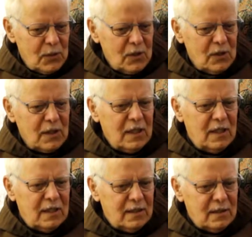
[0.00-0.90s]
work,
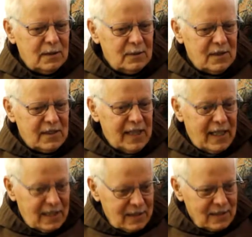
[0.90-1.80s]
I did
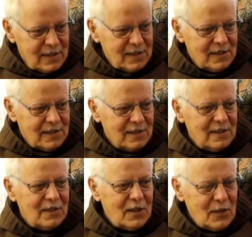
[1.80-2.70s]
sales, uh,
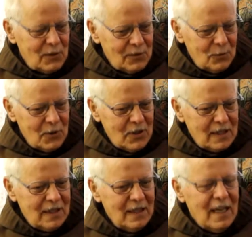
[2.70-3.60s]
the road
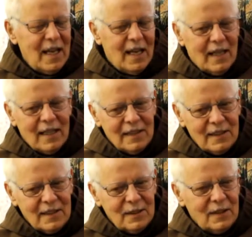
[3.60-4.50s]
work and I
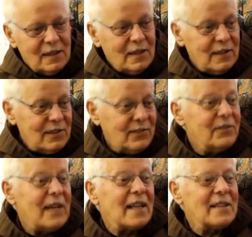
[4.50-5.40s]
did uh,
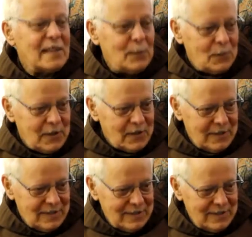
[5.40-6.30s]
factory work.